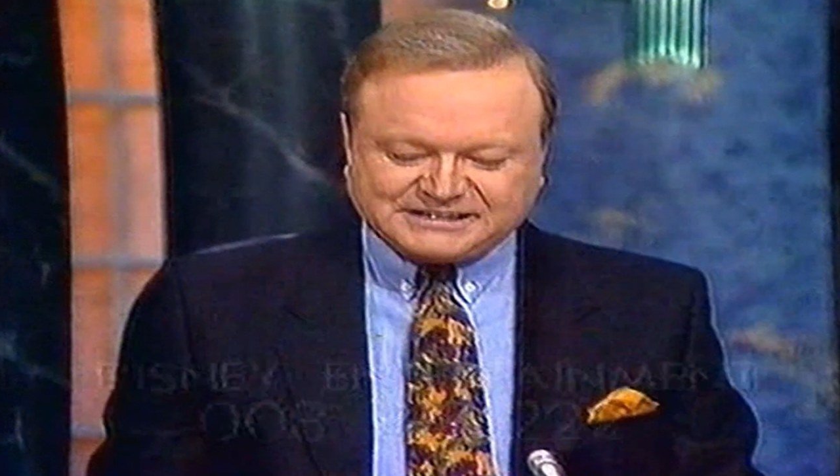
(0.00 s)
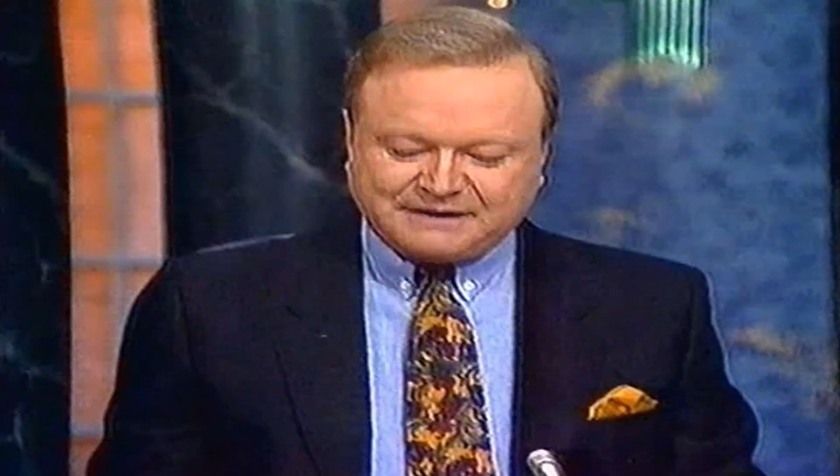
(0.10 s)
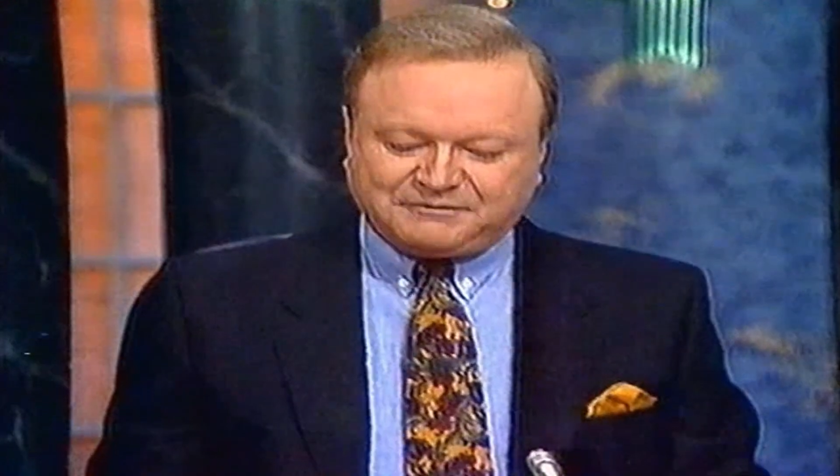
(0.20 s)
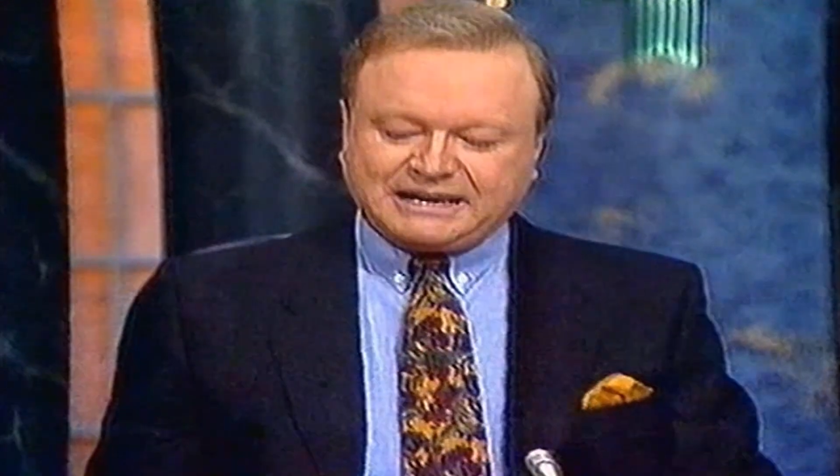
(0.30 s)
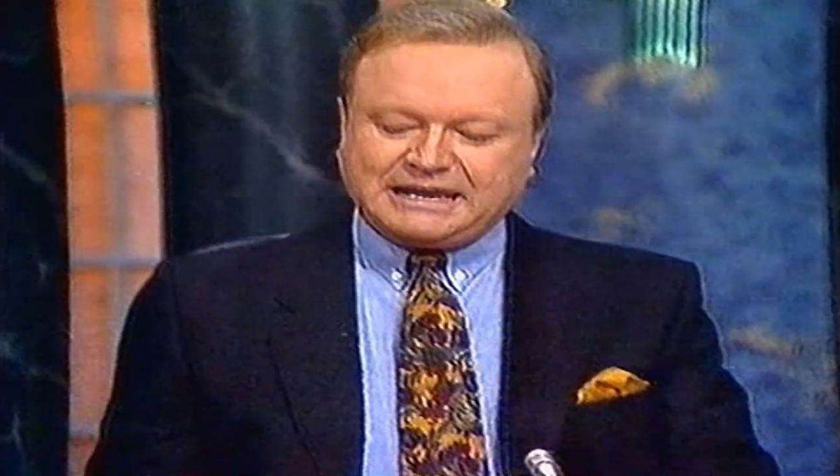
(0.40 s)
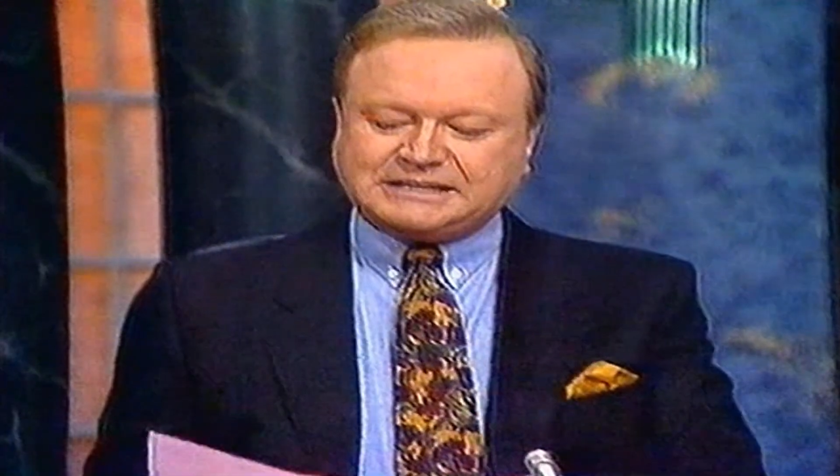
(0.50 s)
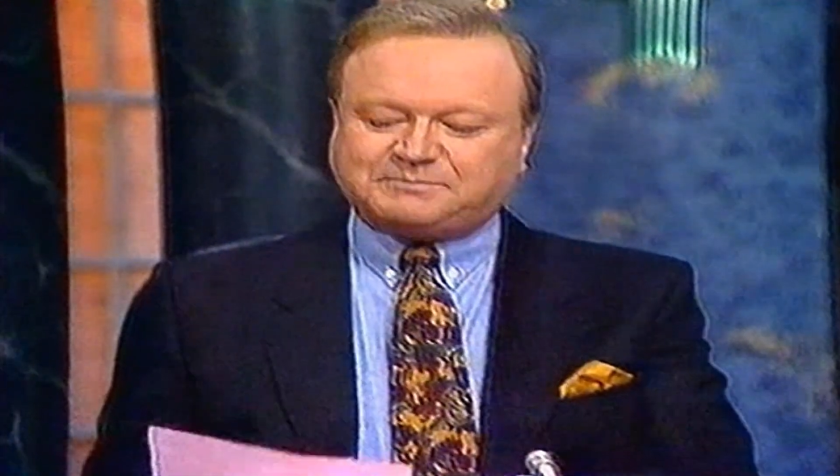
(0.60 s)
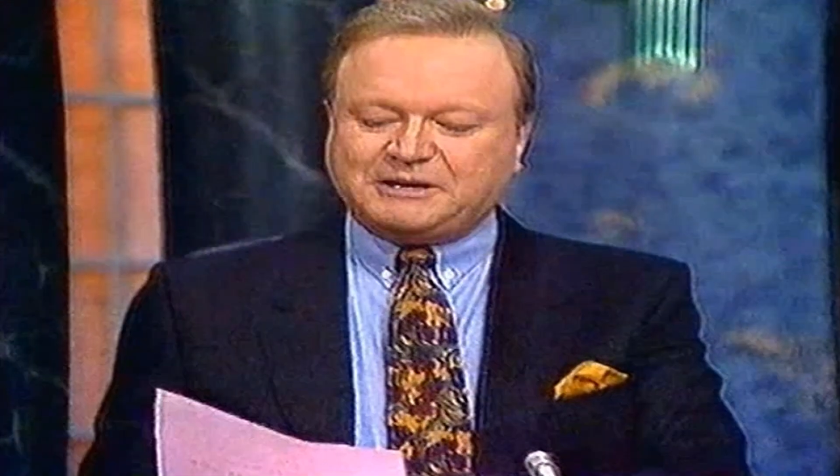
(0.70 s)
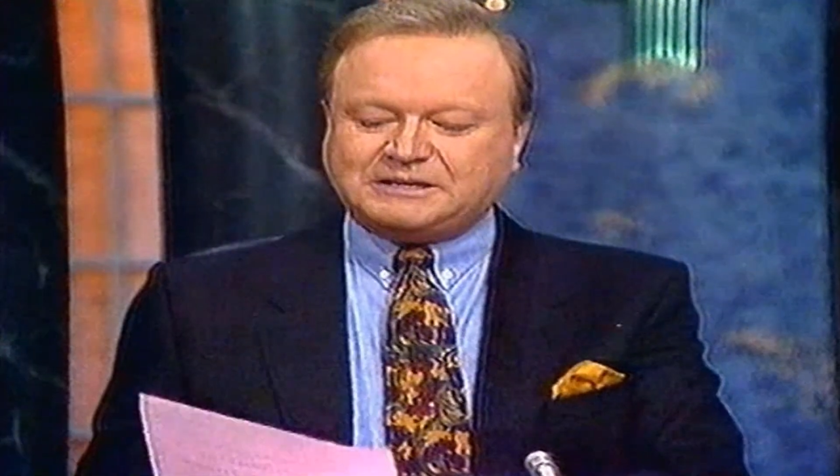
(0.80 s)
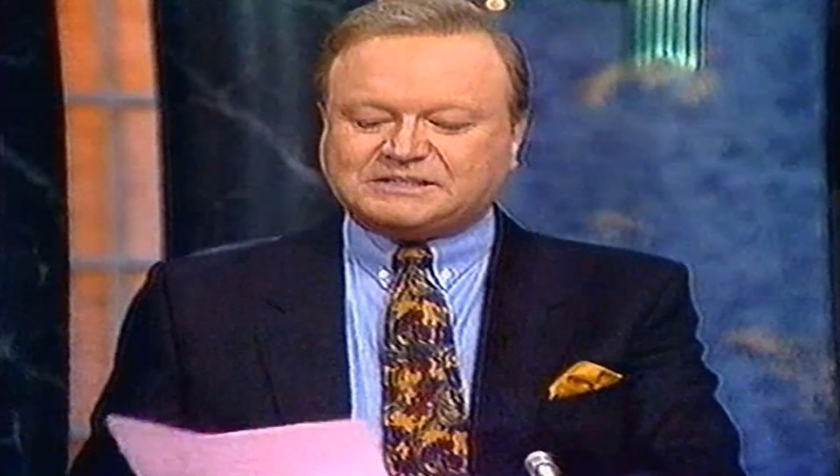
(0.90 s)
This evening
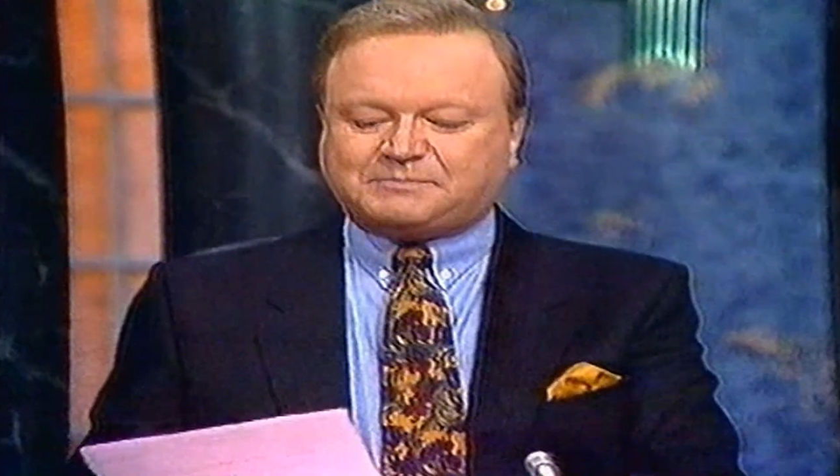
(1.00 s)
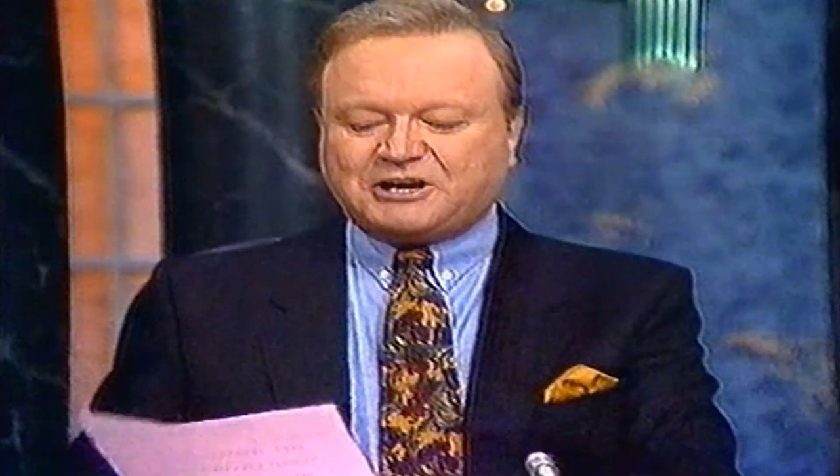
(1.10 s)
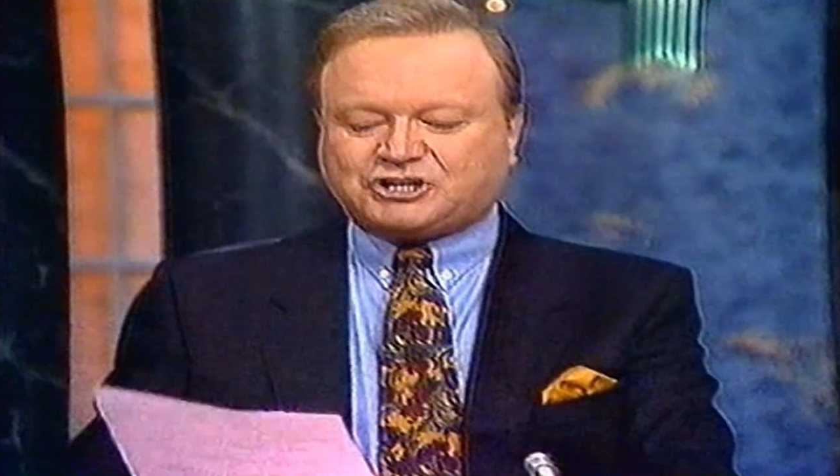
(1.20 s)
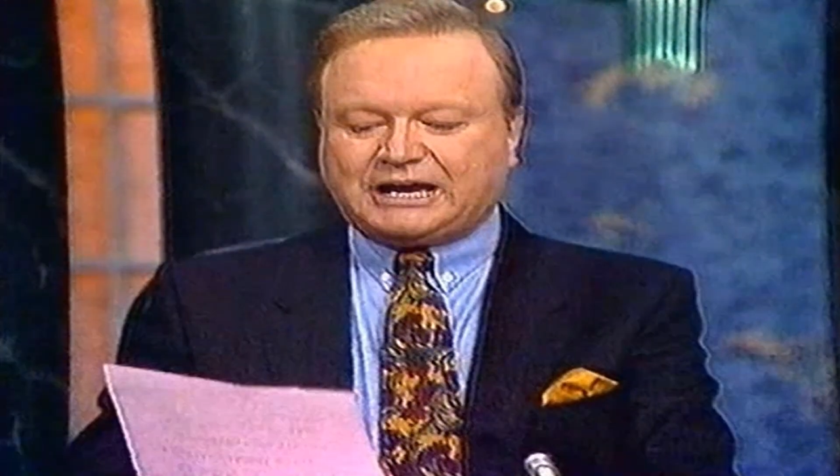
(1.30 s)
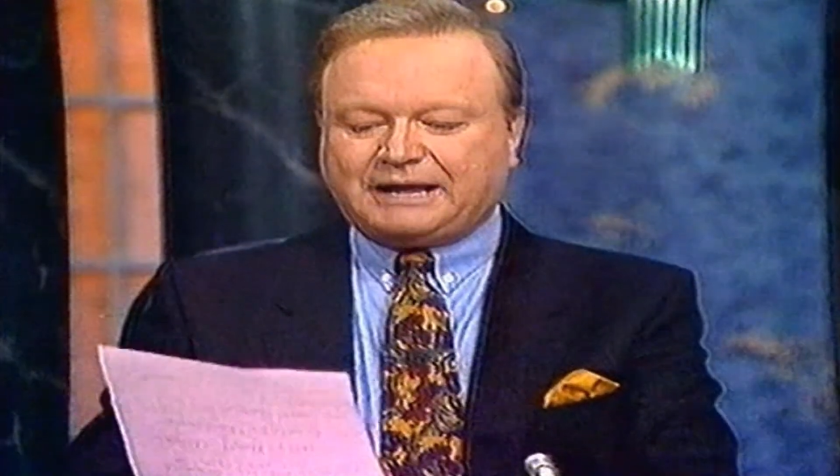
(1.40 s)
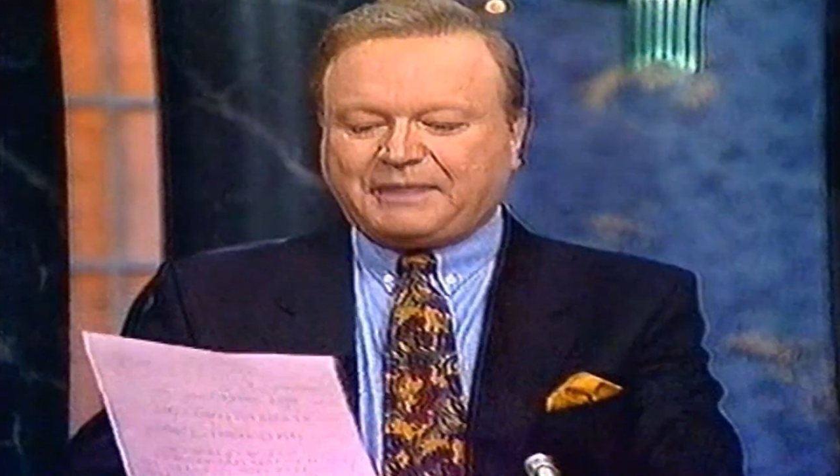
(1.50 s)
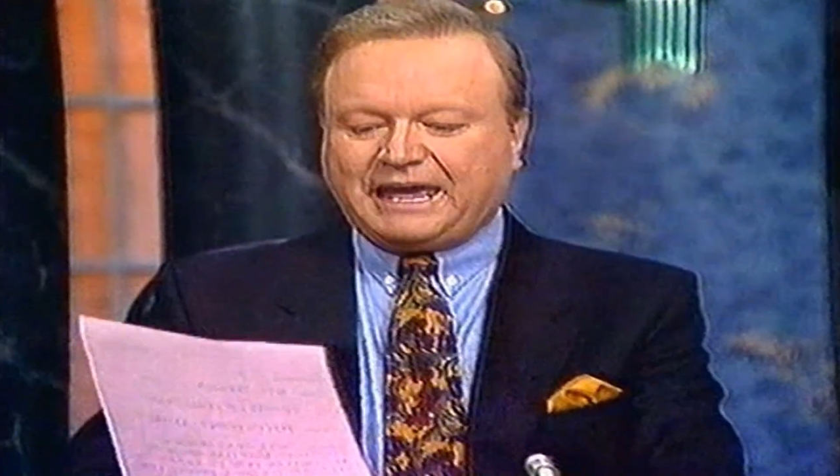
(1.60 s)
is Bill Specha,